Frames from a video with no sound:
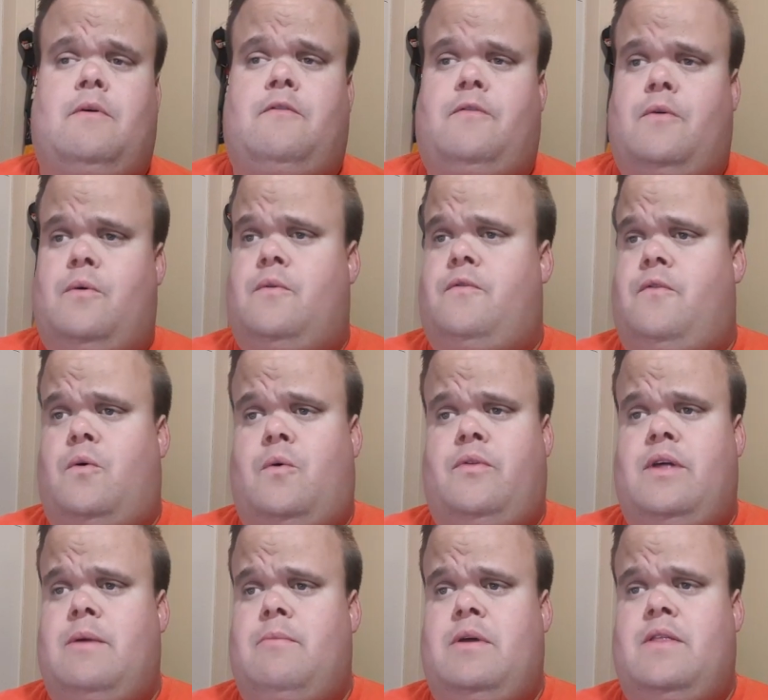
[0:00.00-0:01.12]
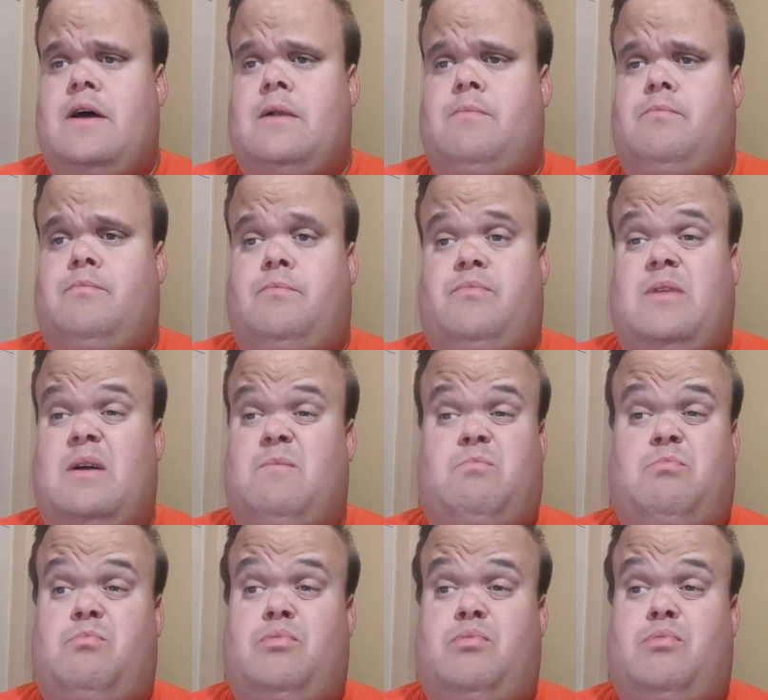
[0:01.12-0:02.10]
for them in that